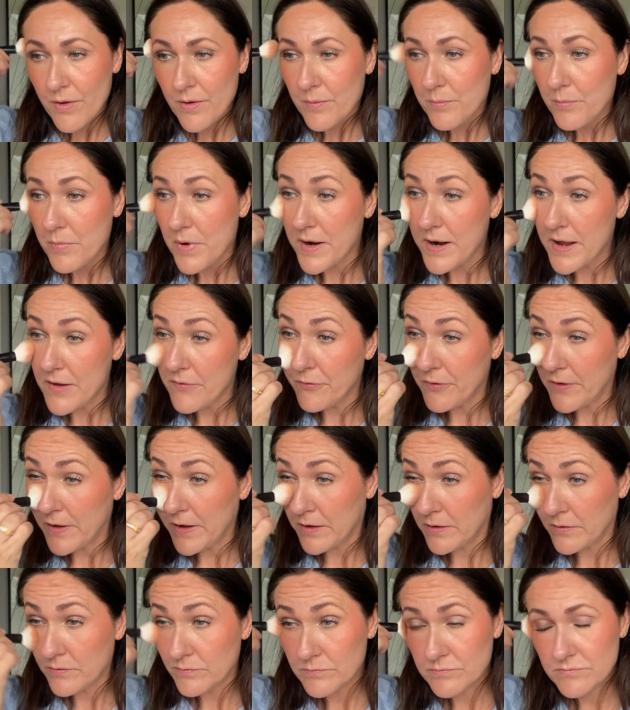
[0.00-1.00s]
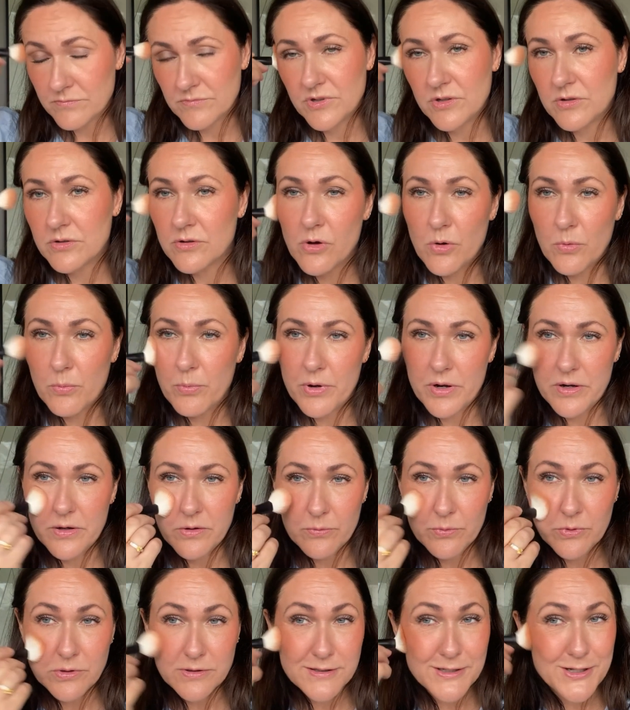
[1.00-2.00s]
But I think nobody
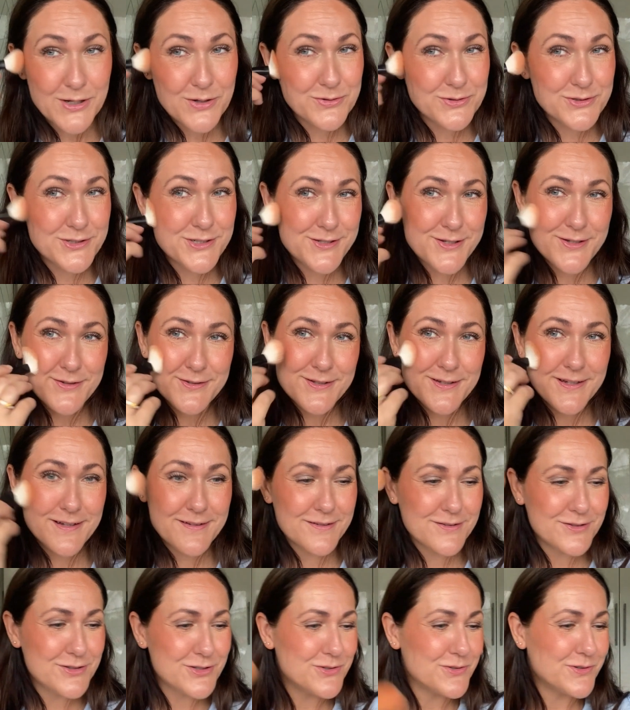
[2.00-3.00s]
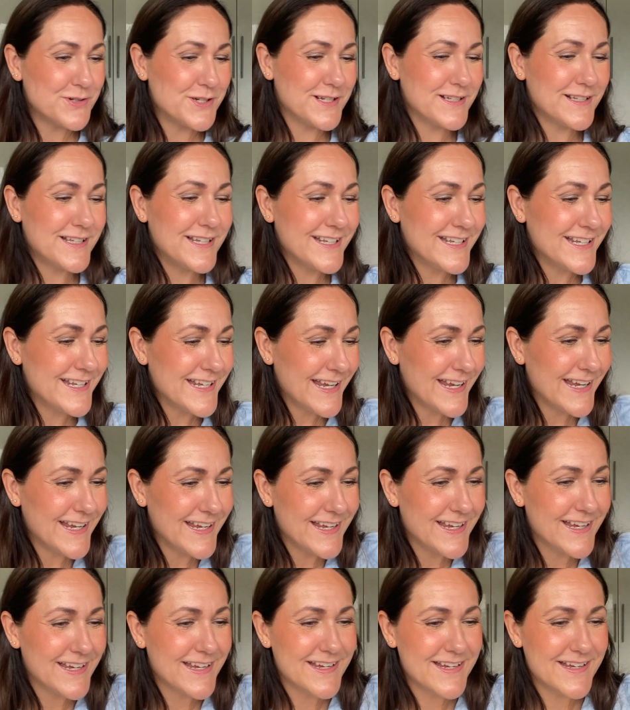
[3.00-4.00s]
will notice during the day,
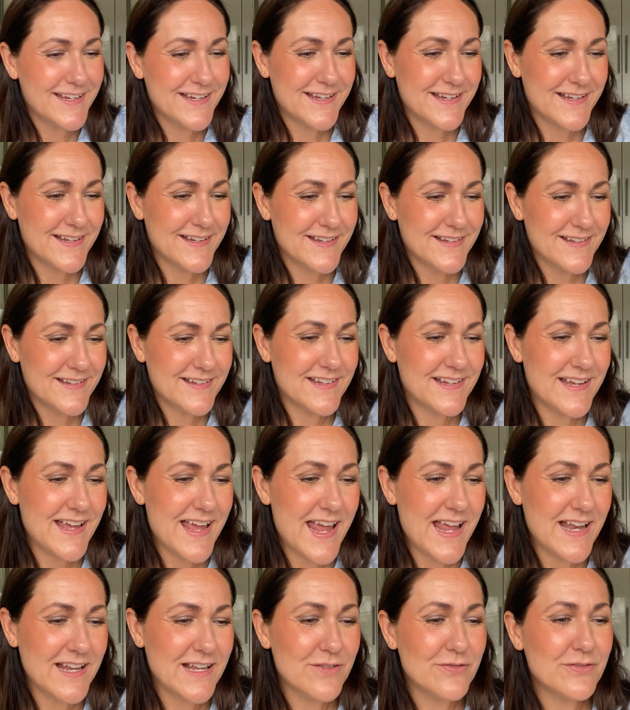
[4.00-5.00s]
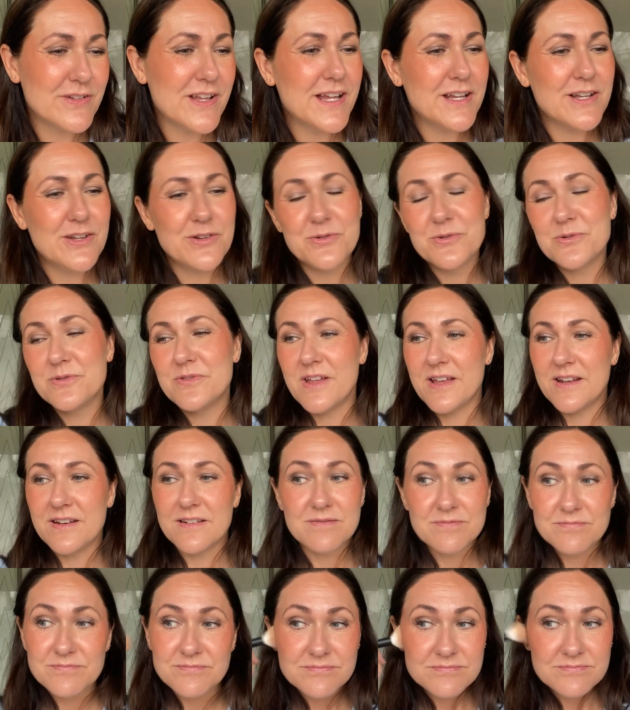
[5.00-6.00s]
and if they do,
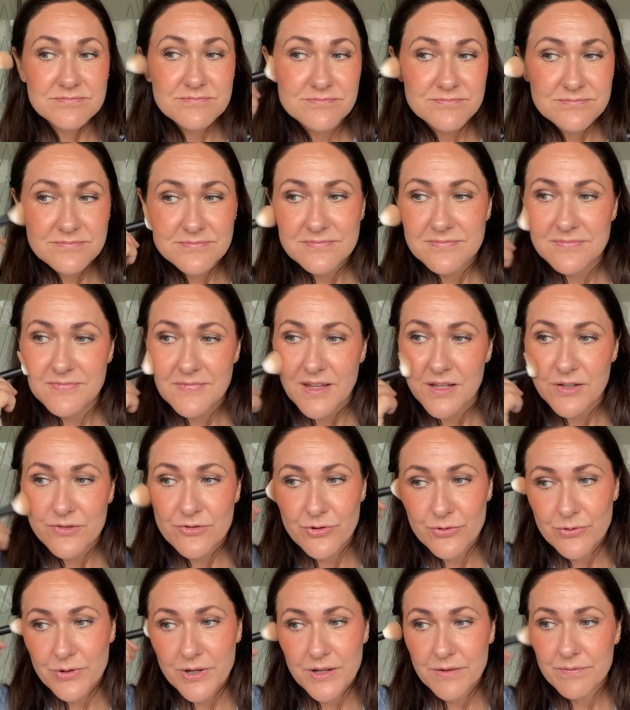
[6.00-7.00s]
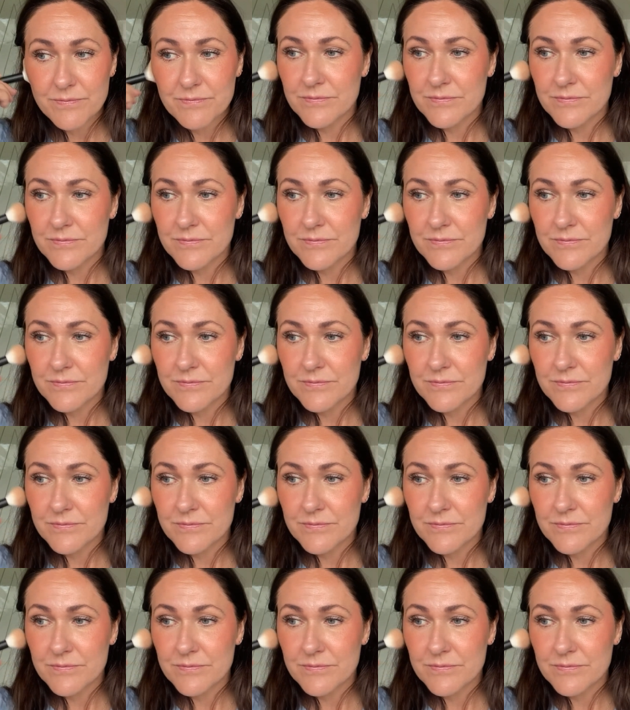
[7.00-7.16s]
then it's okay.